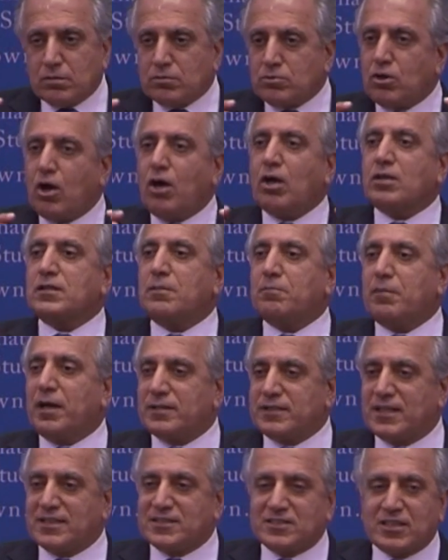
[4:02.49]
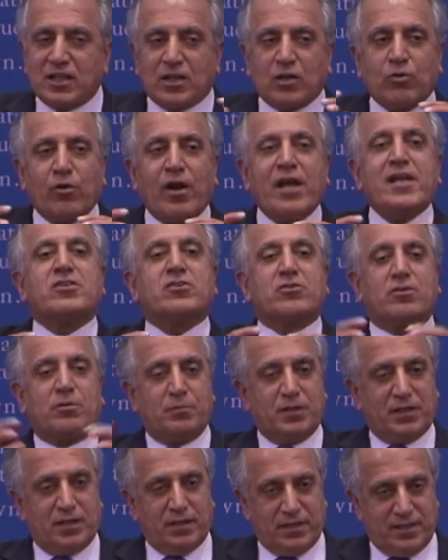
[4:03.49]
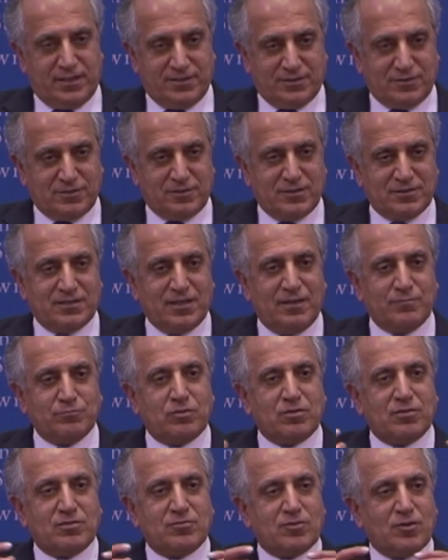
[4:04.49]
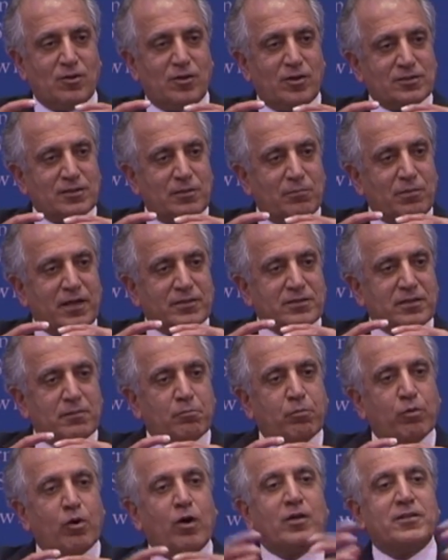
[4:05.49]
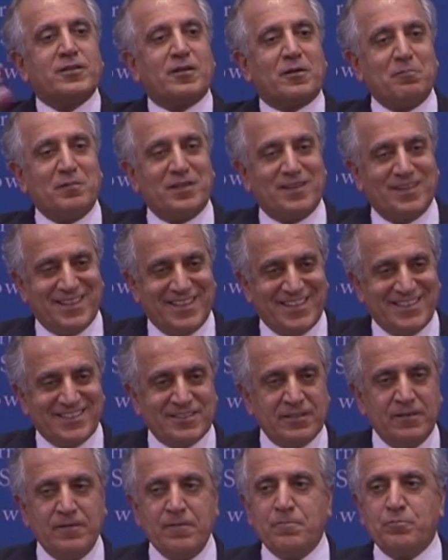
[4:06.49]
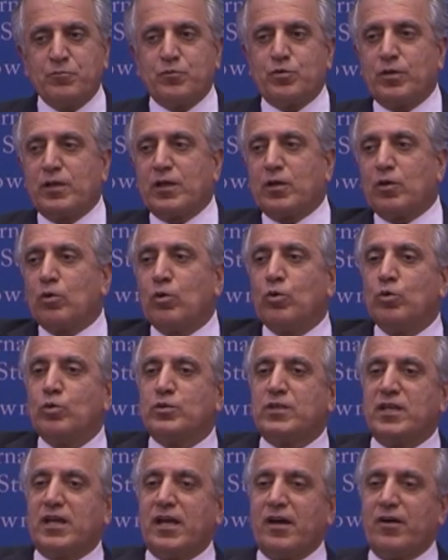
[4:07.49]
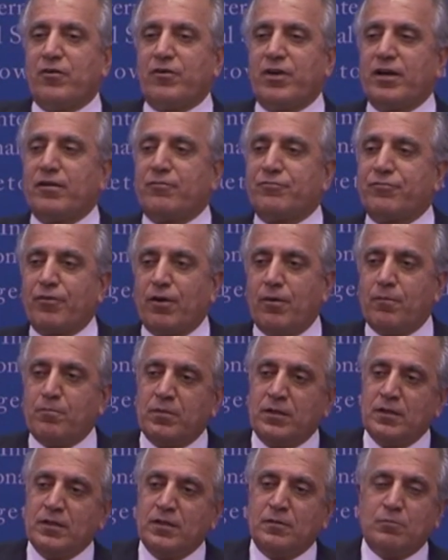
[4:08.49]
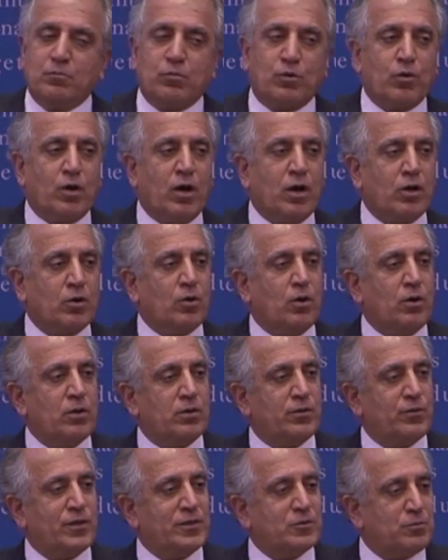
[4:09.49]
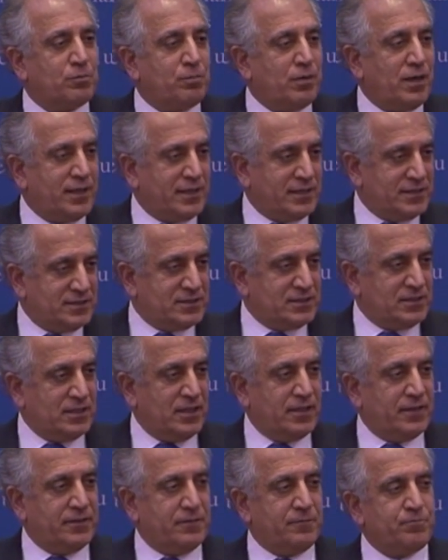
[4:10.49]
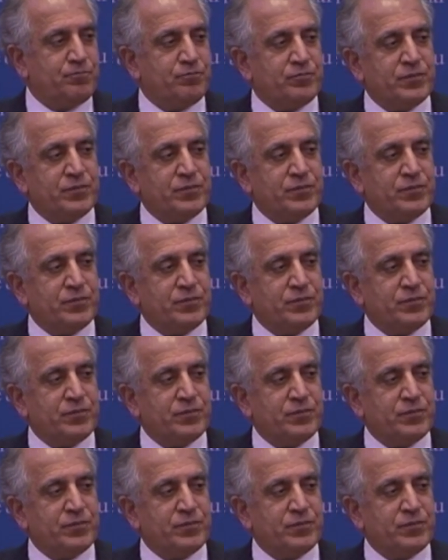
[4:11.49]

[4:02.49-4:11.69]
talked about as the greater Middle East. Some talked about the broader Middle East to include the area from Morocco all the way to Pakistan